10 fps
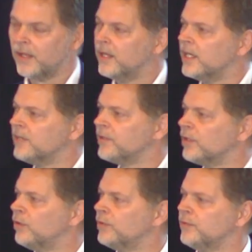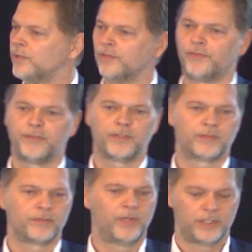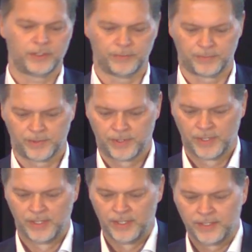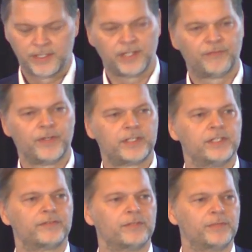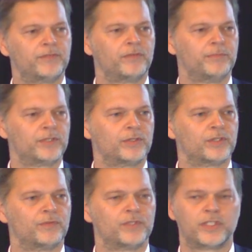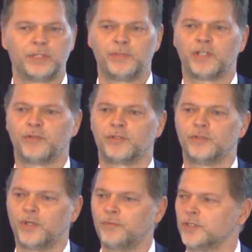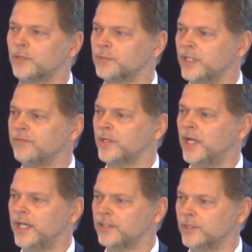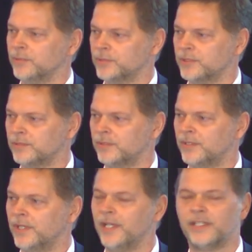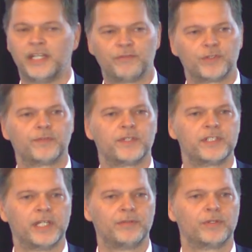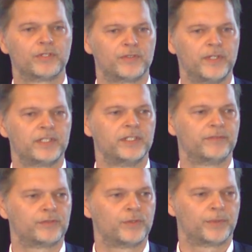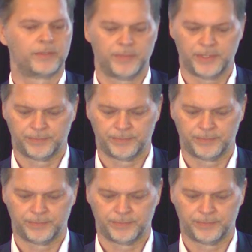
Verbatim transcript: And with only one-fifth of the volume, the efficacy of the mist from MISCOs was similar to what was obtained with the eye drops, and that was with the same concentration of tropicamide.